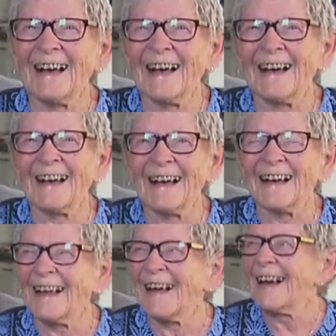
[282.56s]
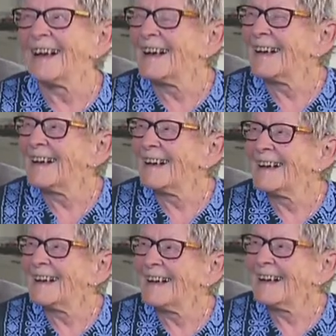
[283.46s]

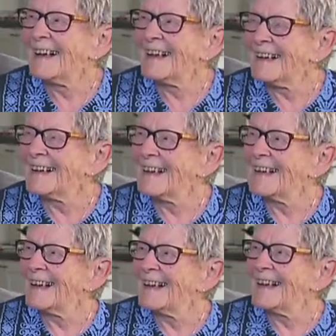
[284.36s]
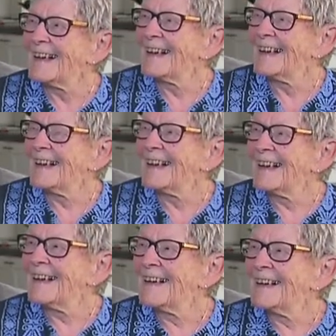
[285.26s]
(silent)